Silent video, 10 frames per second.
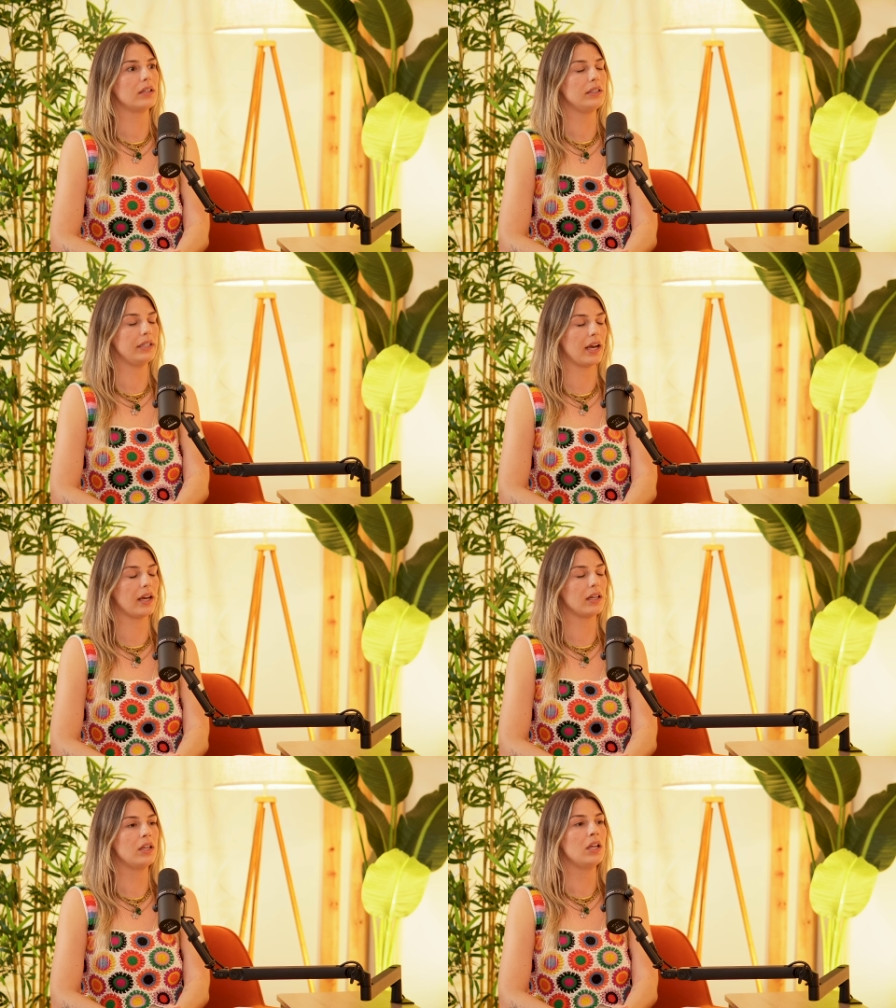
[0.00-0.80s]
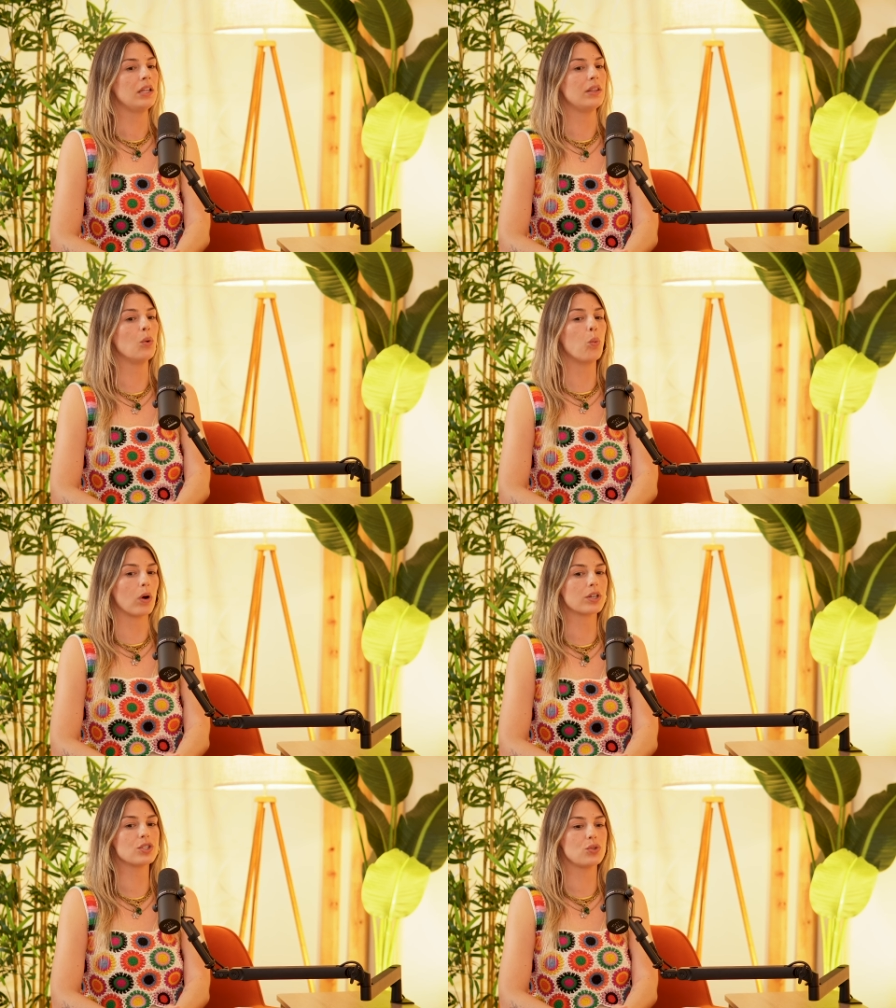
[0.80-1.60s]
Like, yeah. The
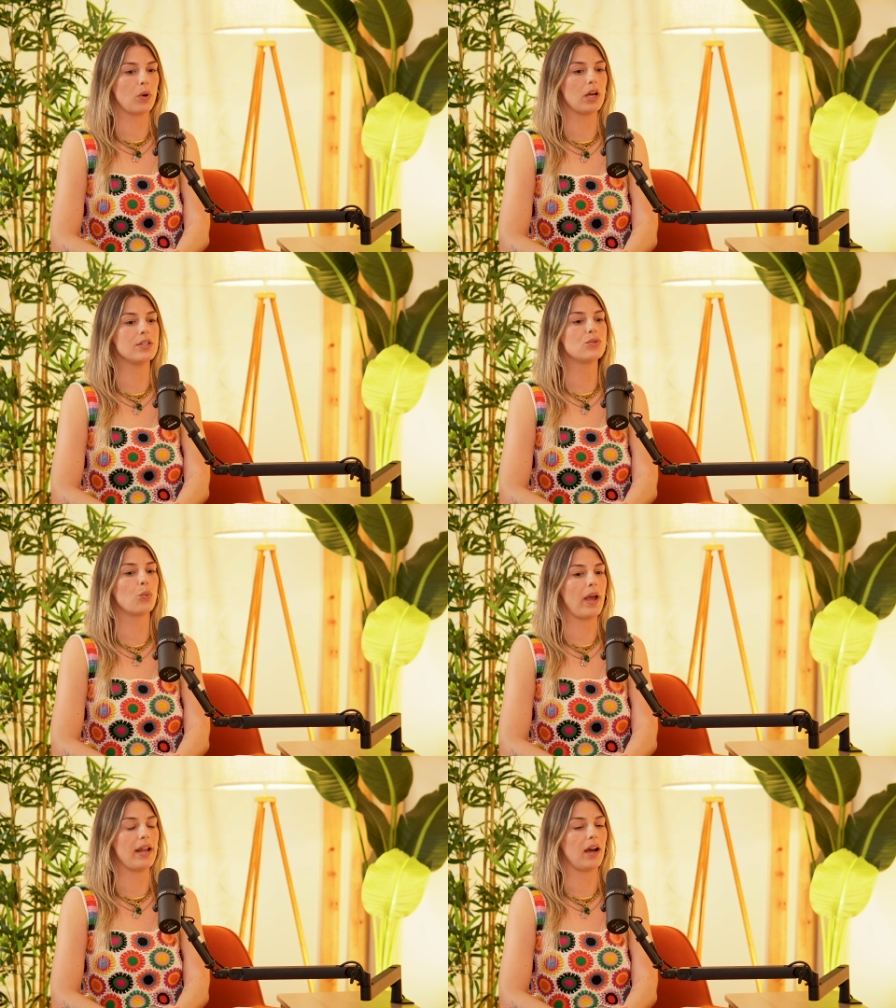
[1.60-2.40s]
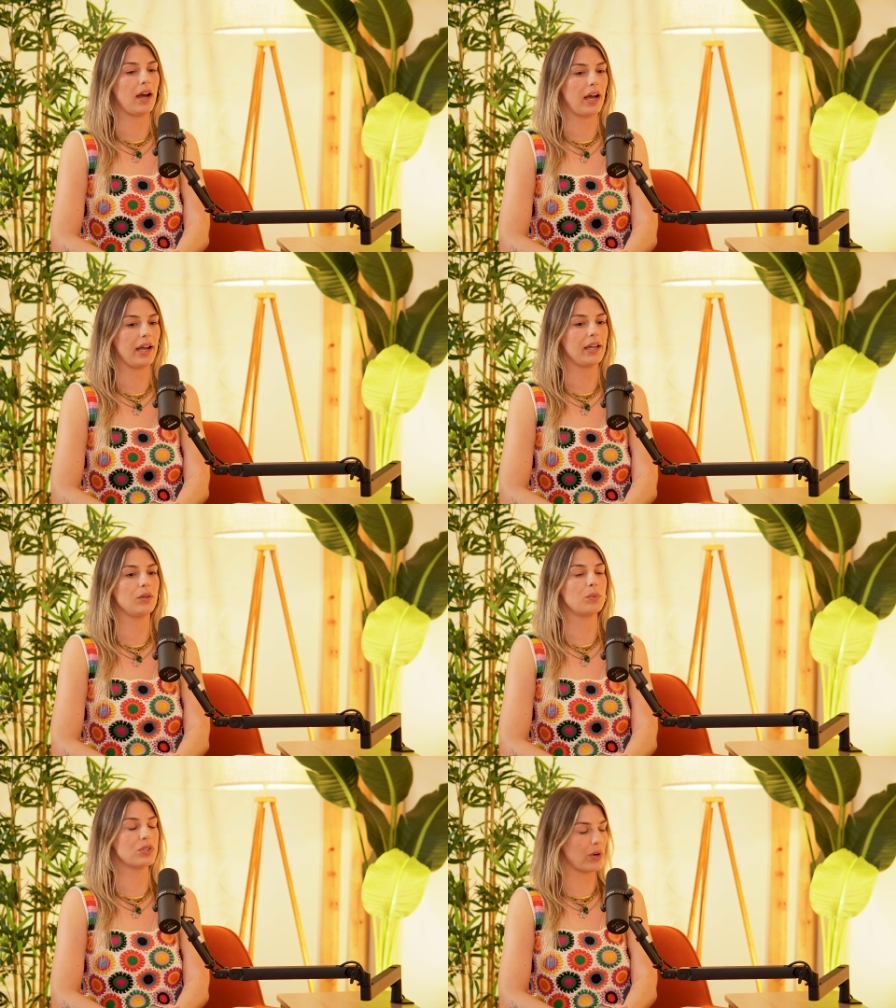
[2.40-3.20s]
worst was when
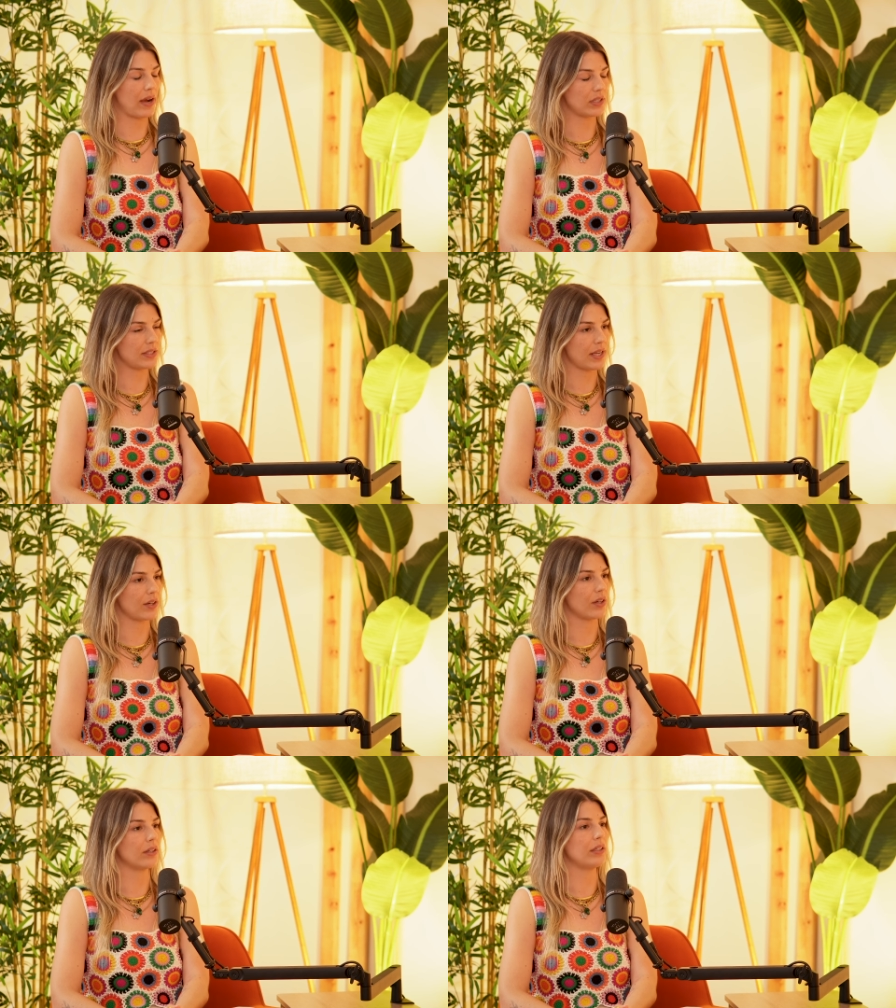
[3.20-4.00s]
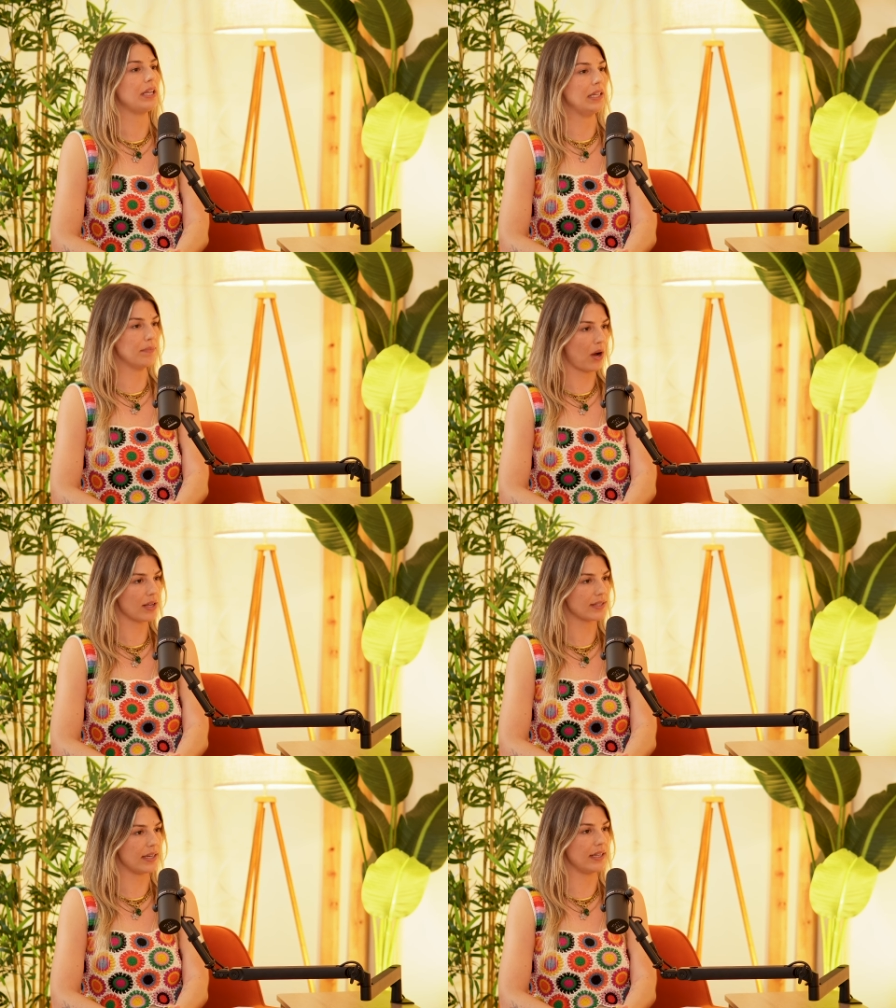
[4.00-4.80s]
I was a graphic designer in
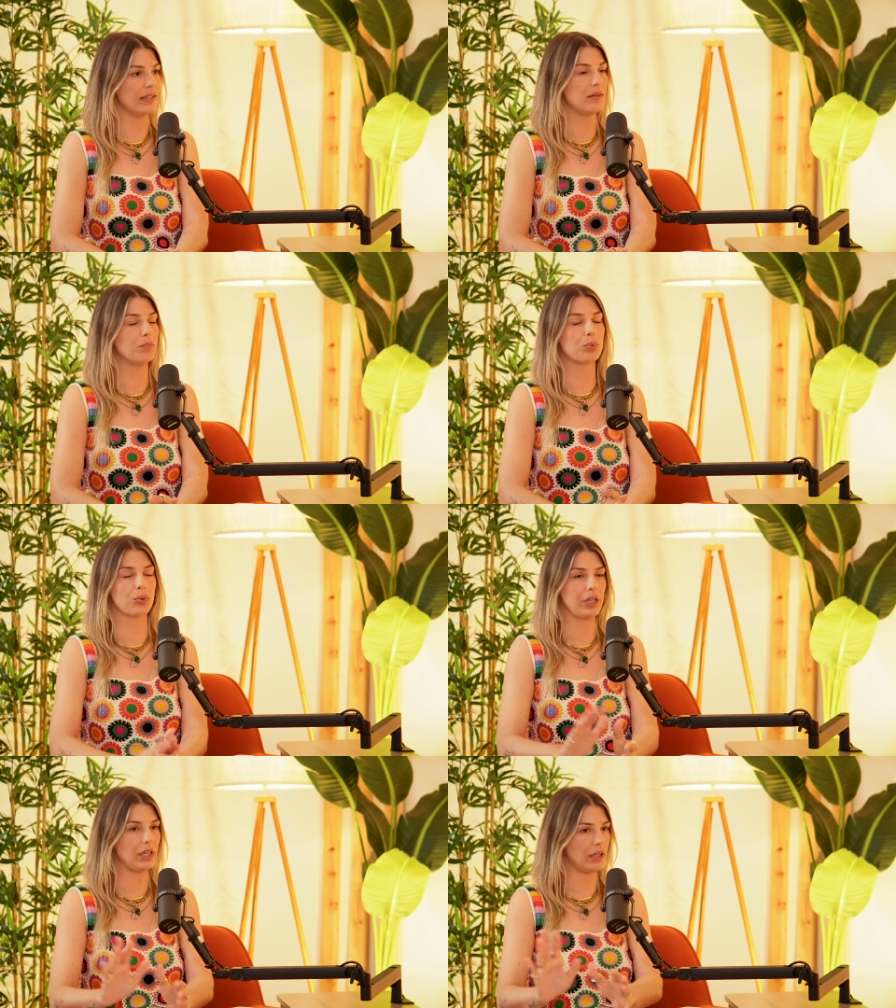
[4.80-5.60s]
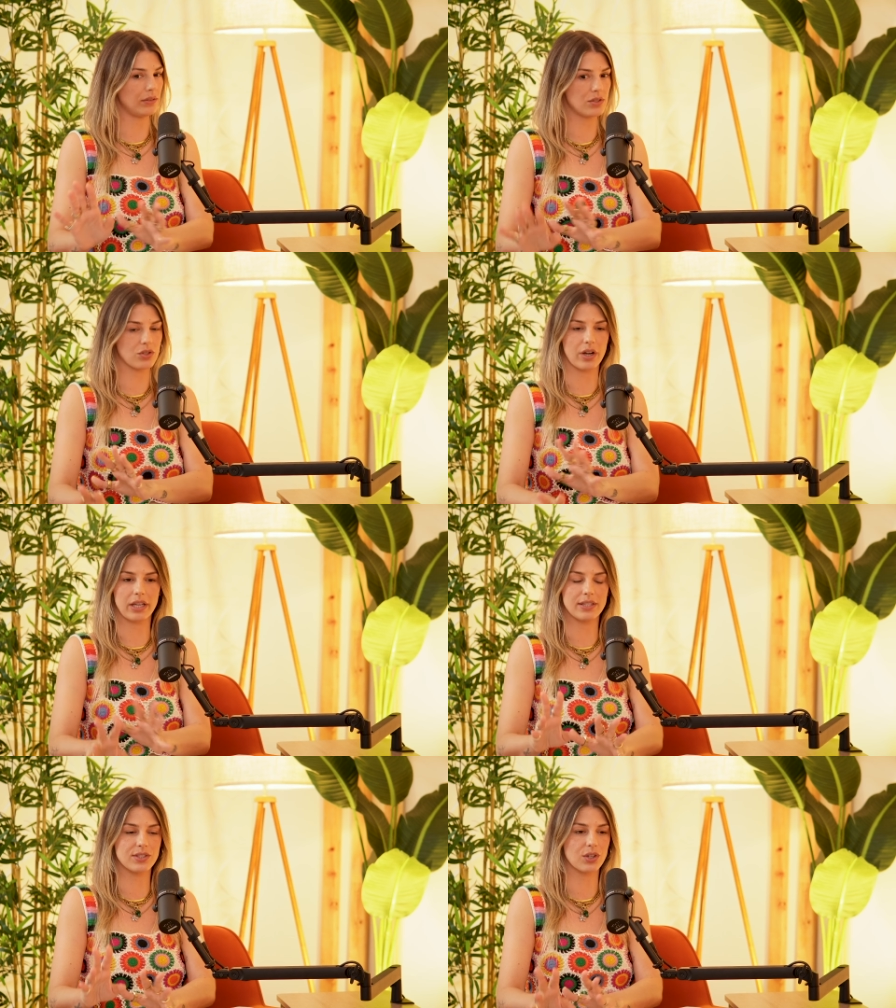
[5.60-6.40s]
Boston pre
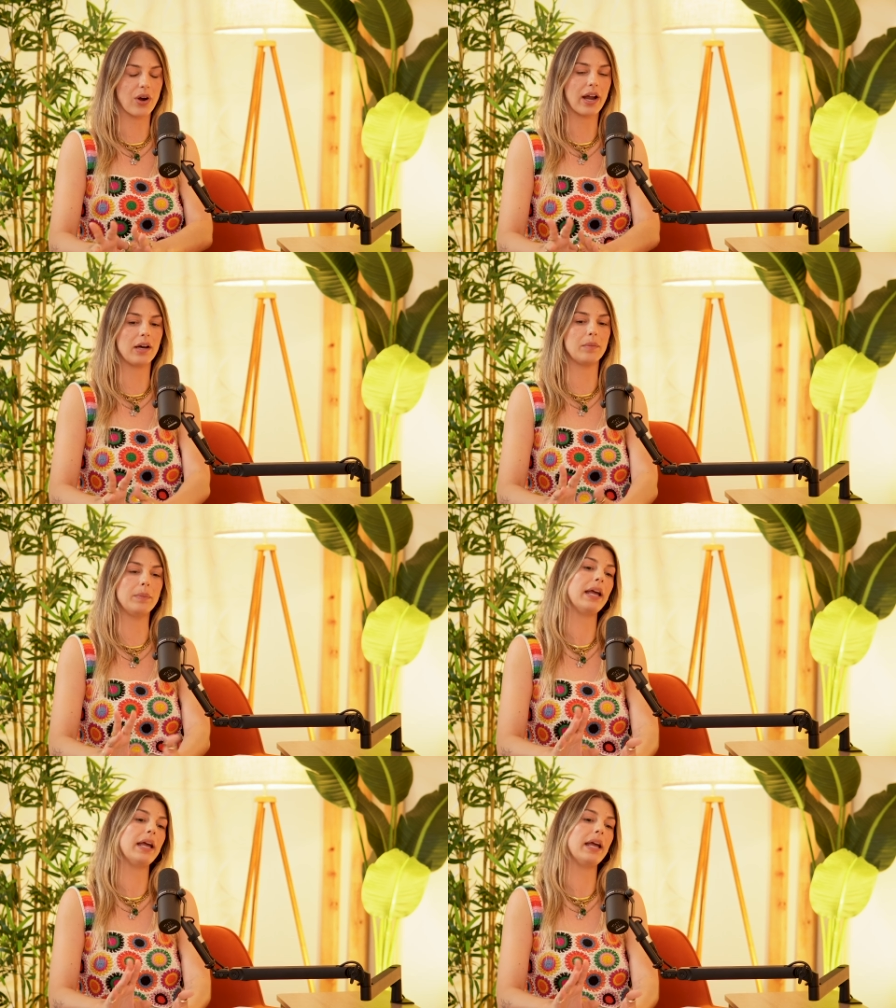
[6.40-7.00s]
starting Instagram,